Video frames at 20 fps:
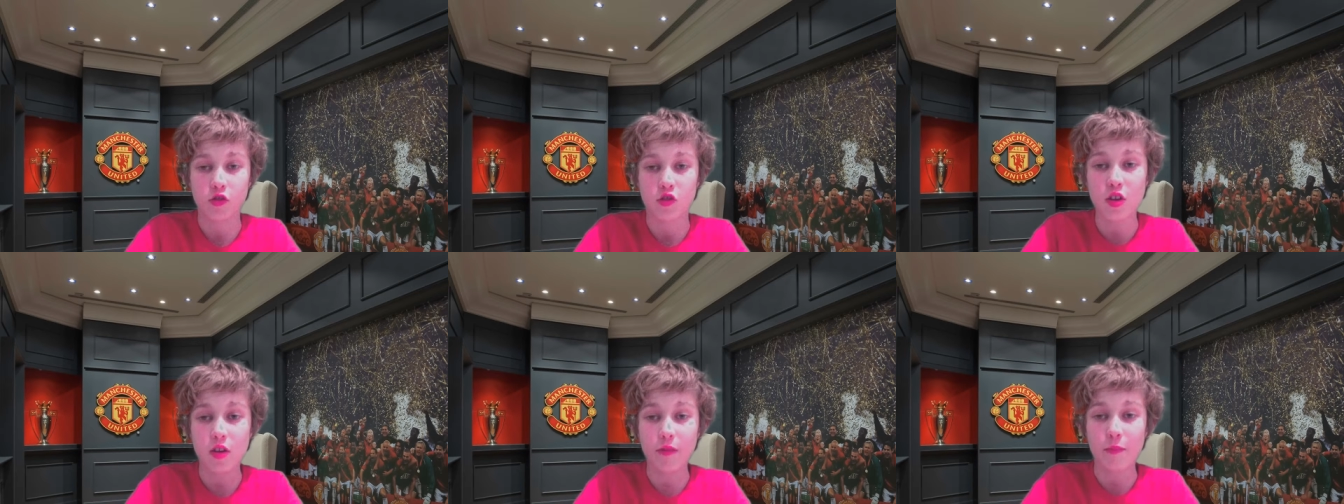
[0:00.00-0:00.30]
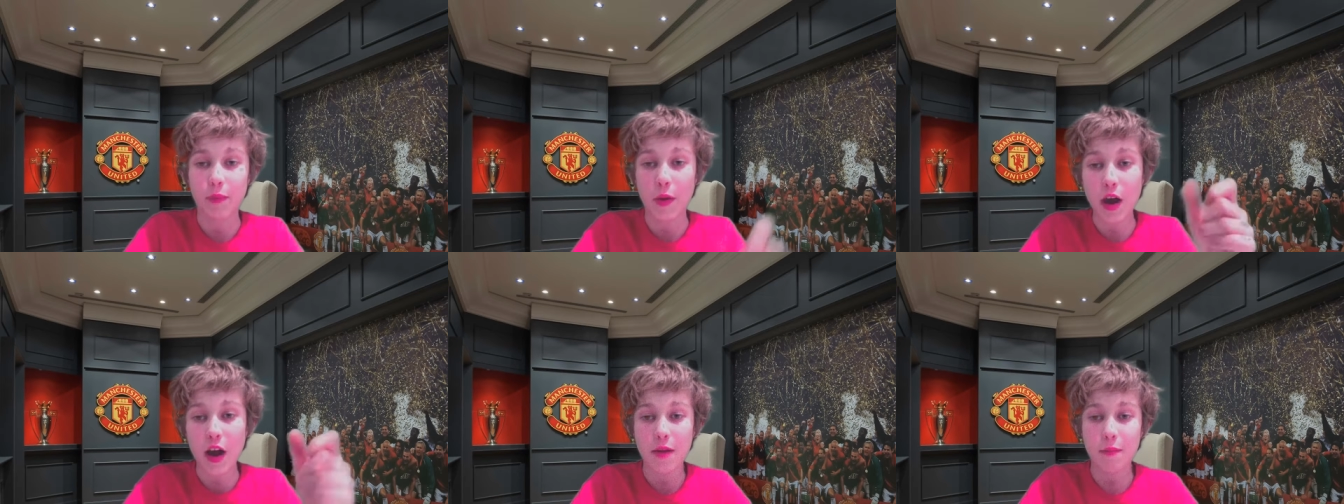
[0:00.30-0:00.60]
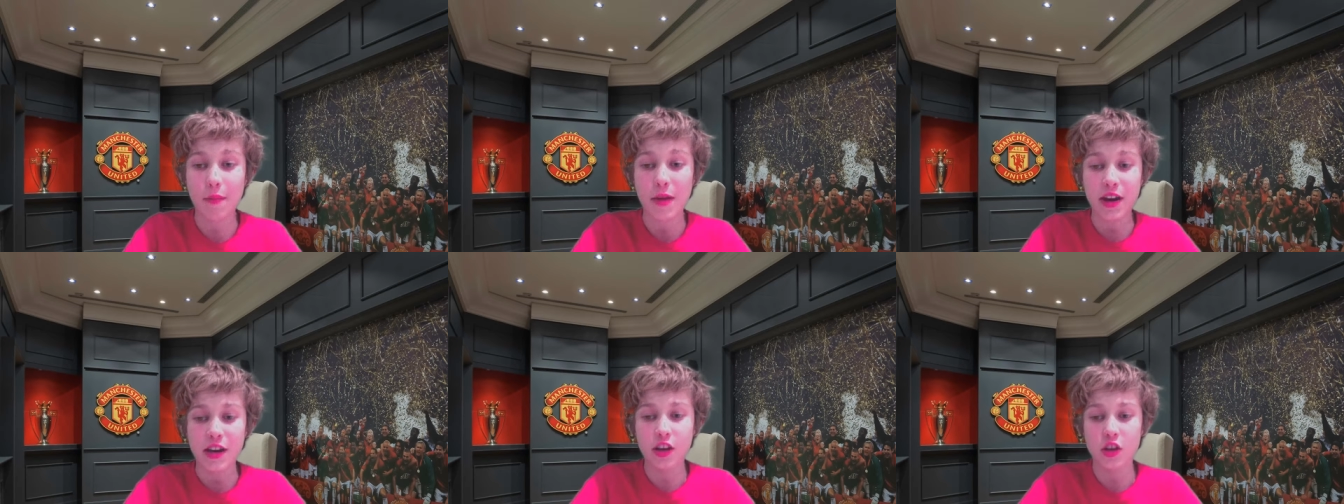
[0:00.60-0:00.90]
So buy
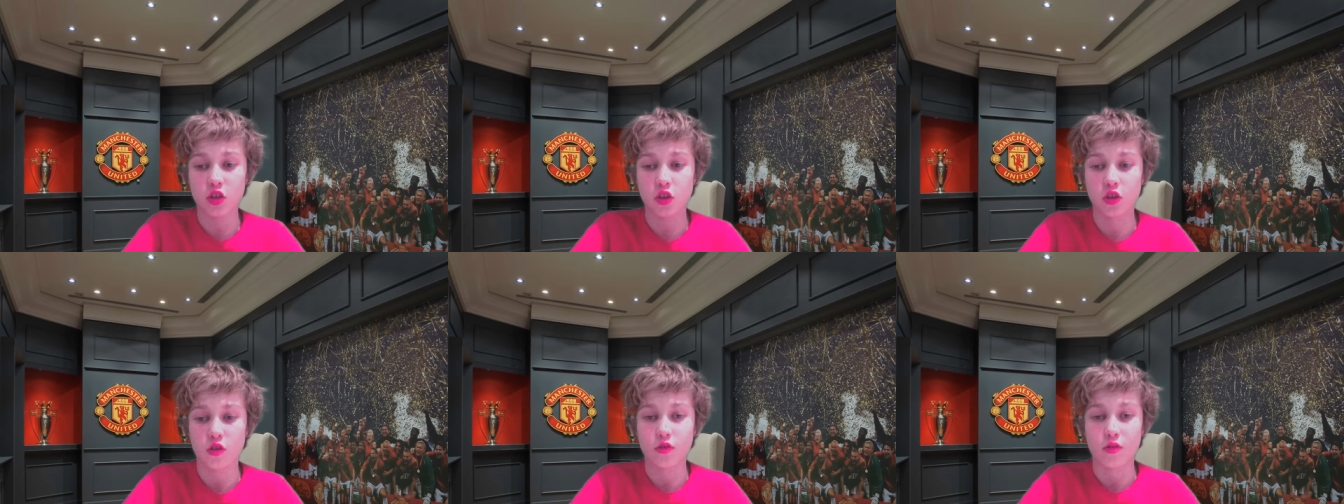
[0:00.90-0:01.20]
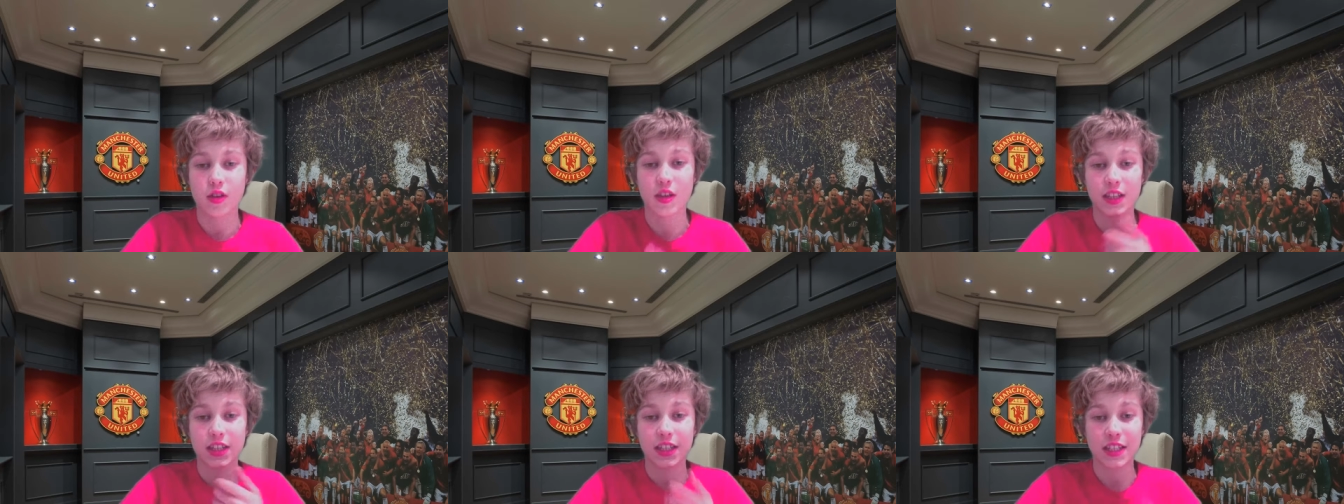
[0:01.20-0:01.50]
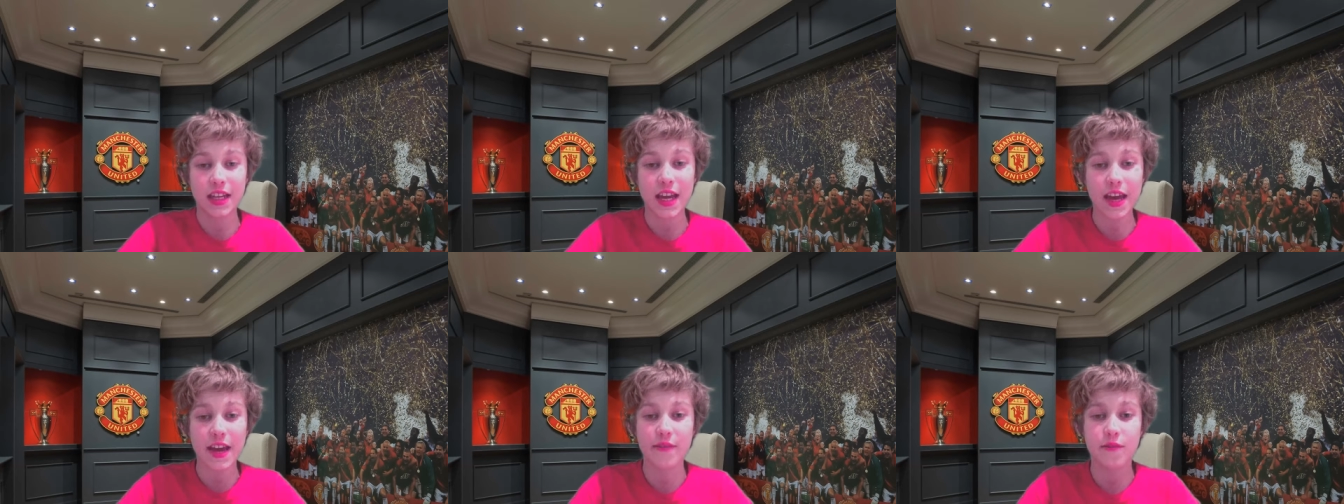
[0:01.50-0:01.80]
a manager who can
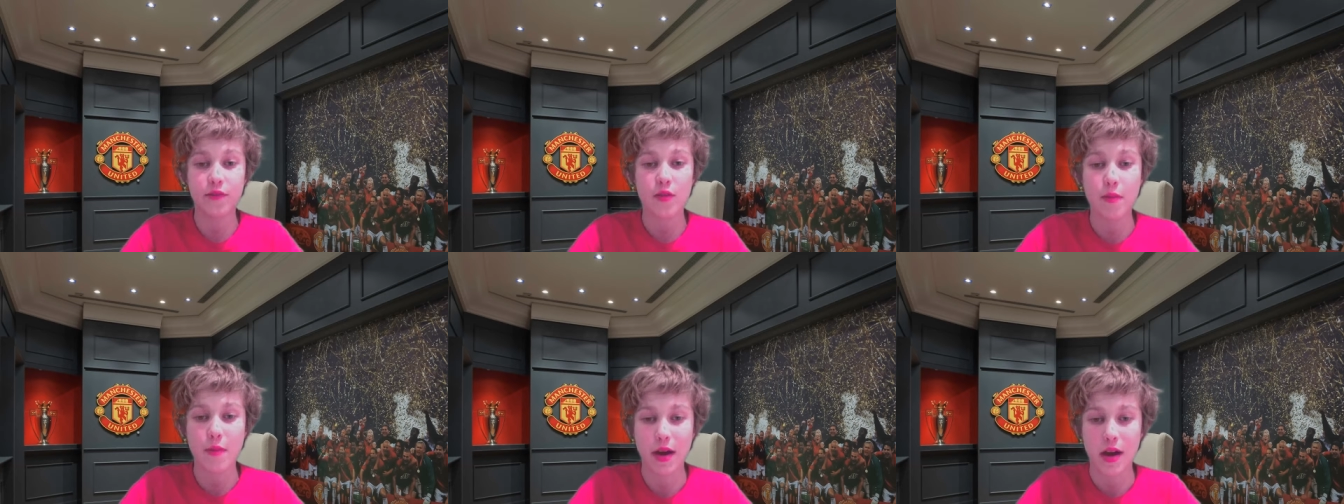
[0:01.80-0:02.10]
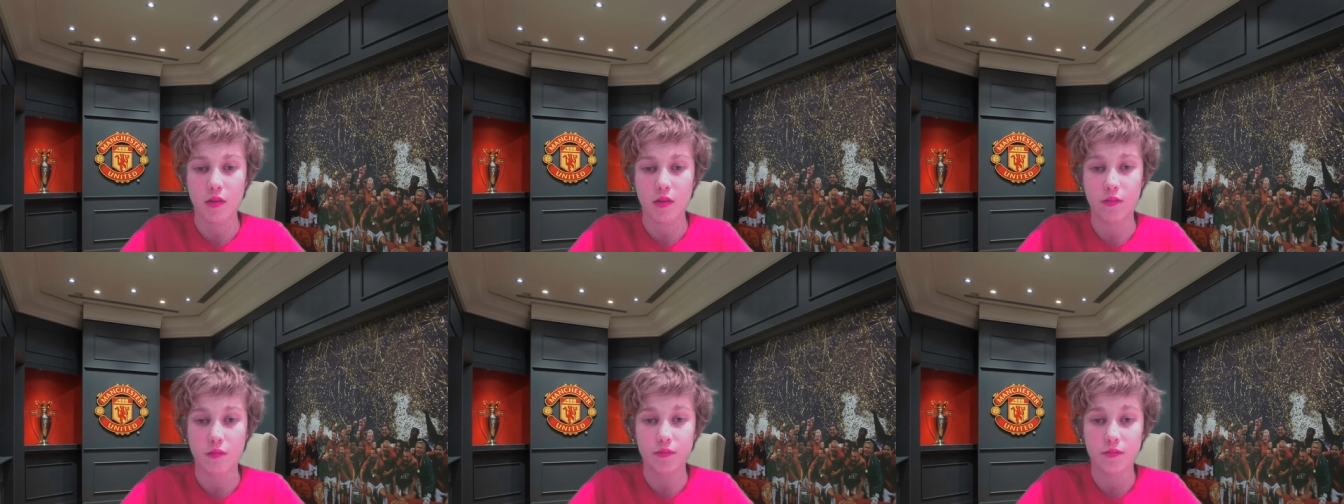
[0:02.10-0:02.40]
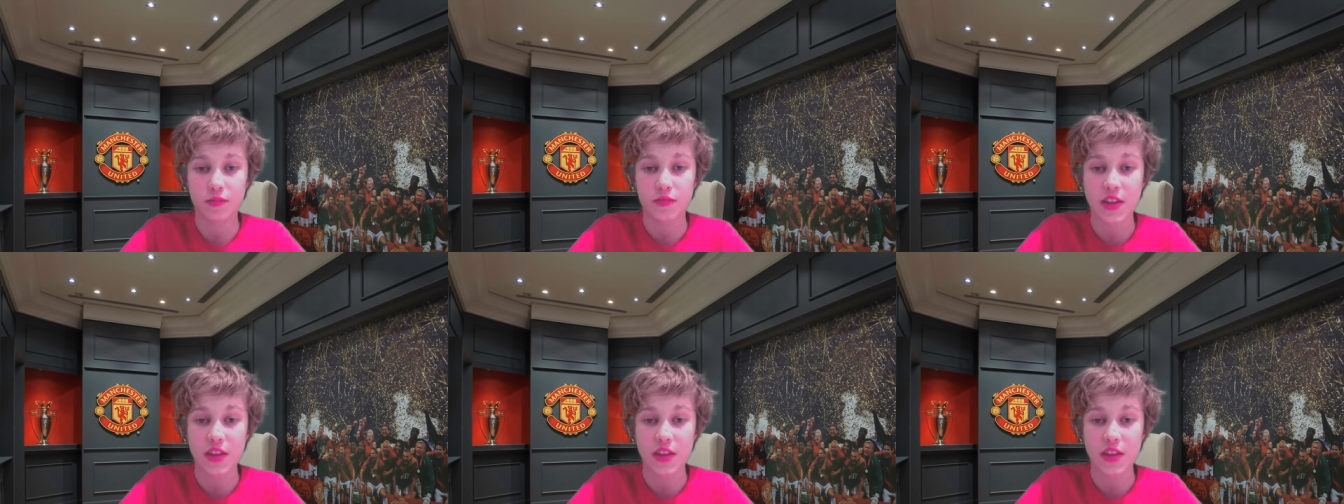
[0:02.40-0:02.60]
stay here for about